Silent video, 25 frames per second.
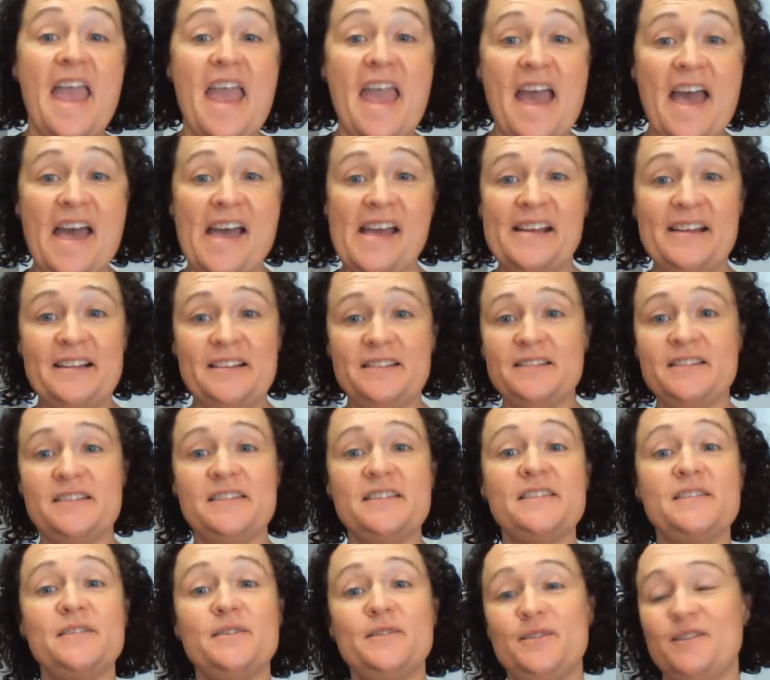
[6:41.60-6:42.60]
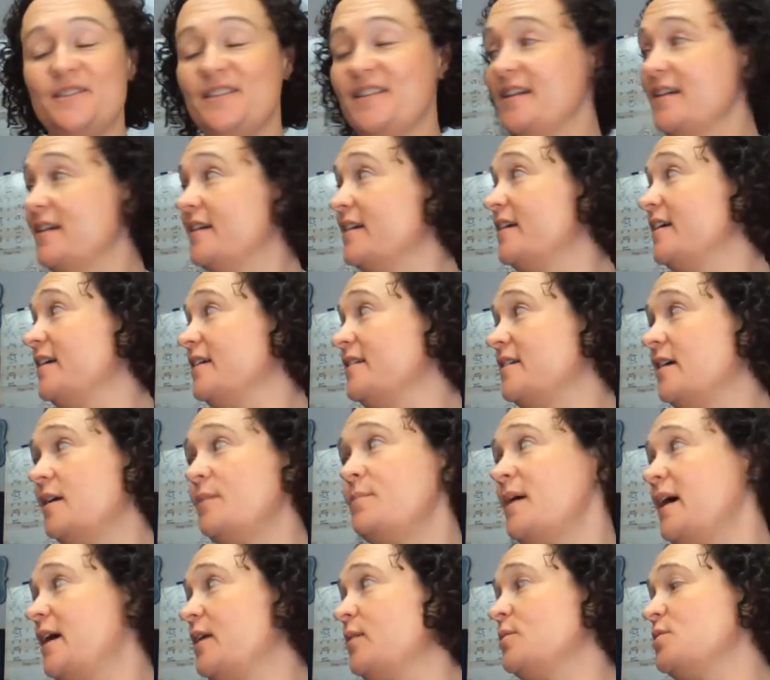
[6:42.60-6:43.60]
And
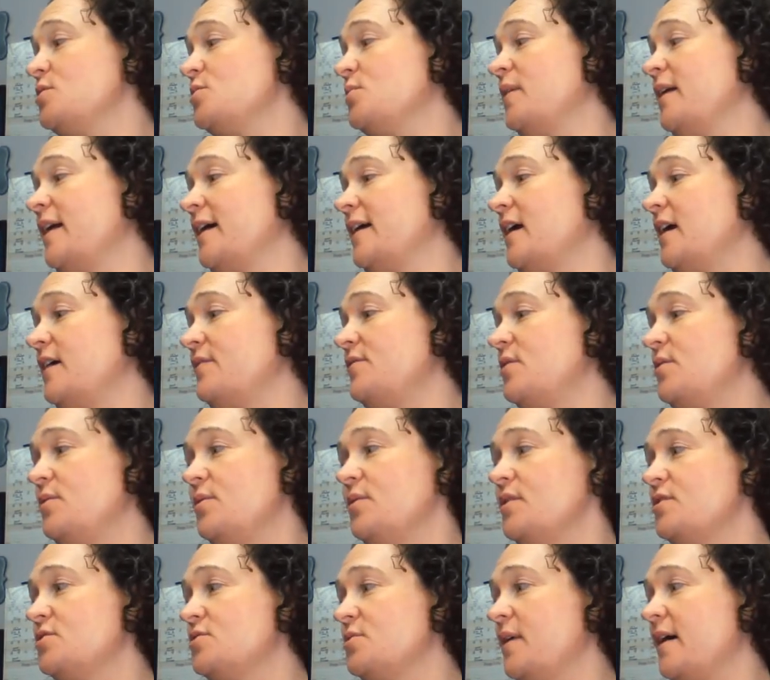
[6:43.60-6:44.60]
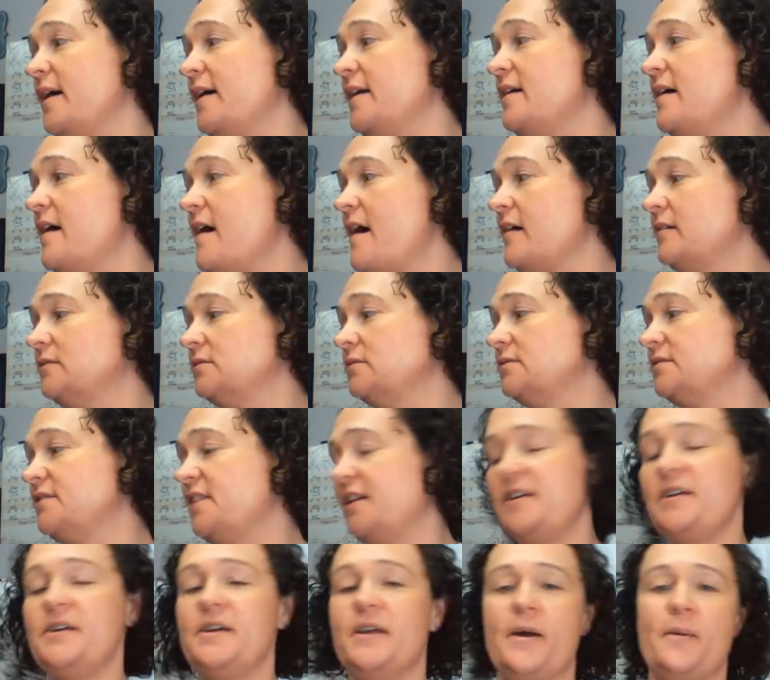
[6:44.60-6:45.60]
doesn't matter which one I gave you. You can trade.
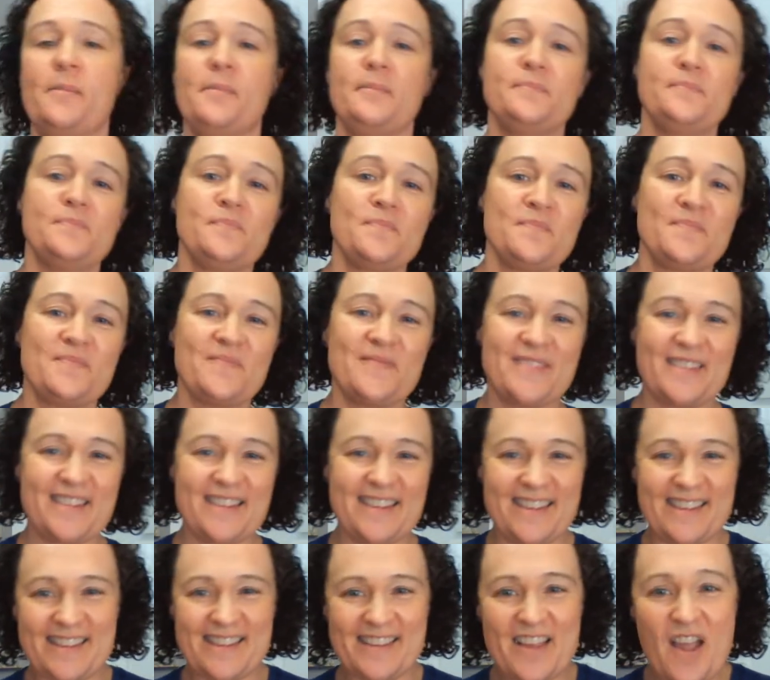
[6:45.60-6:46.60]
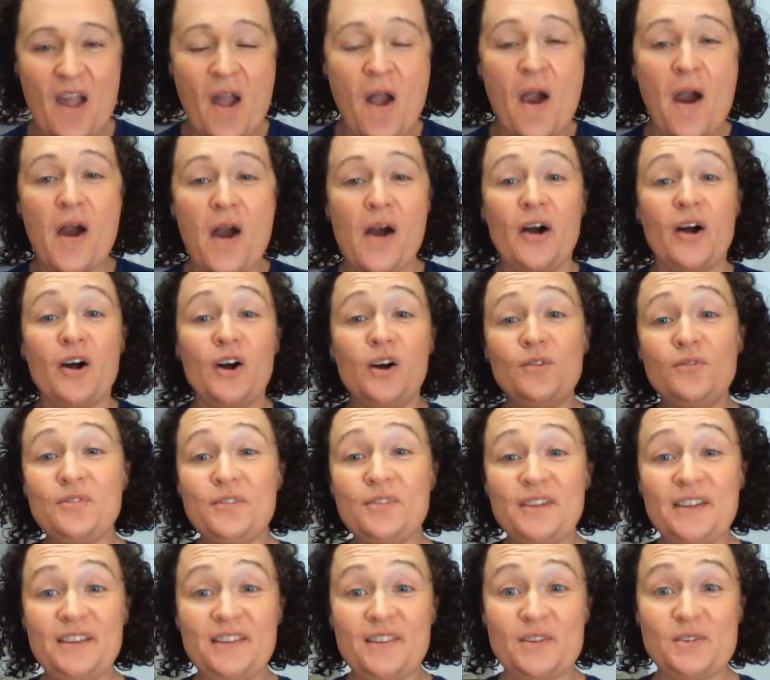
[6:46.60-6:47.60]
There you go.
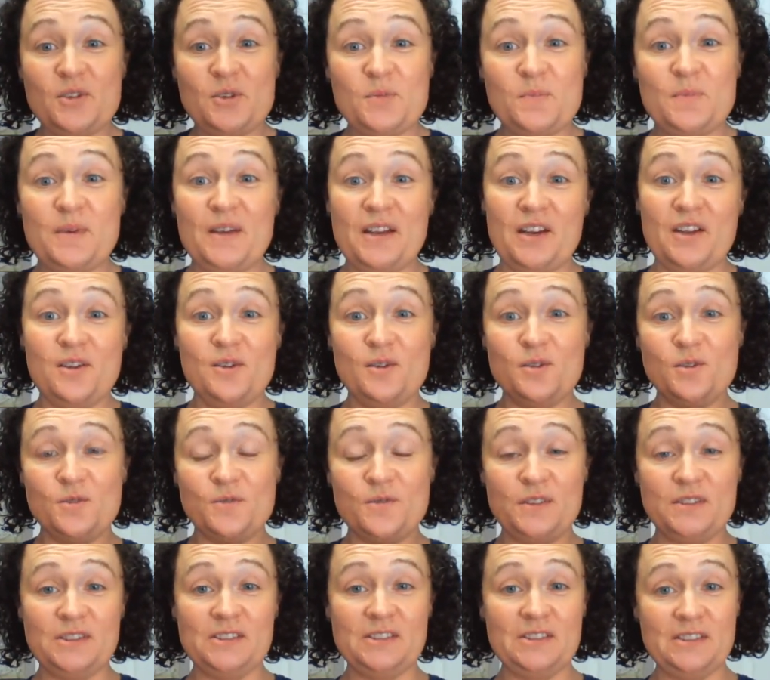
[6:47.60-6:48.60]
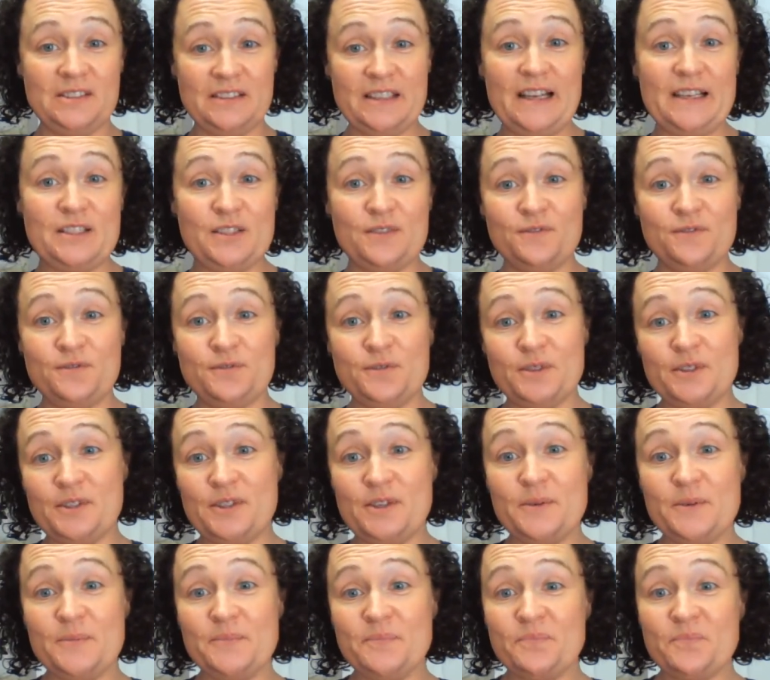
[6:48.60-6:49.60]
Hopefully this has been a useful little lesson for
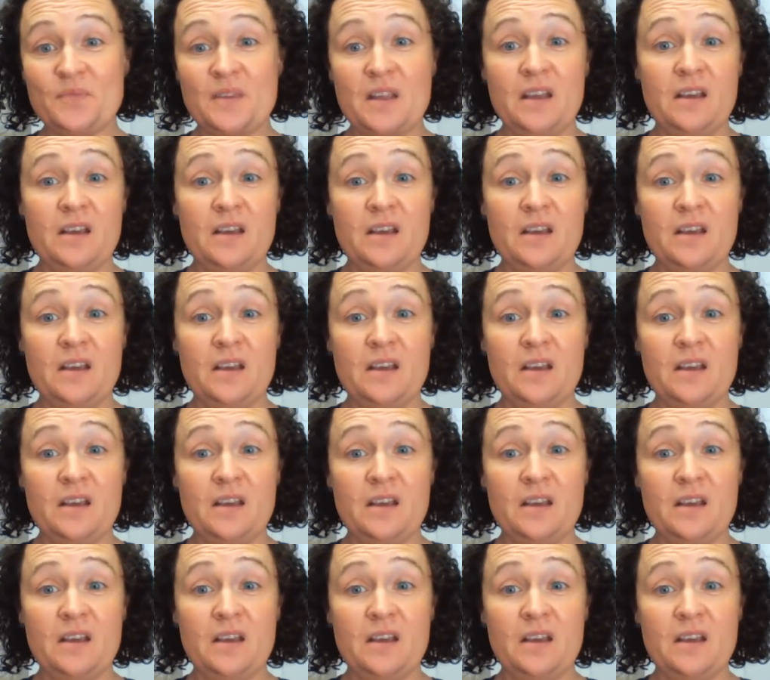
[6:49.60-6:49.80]
you.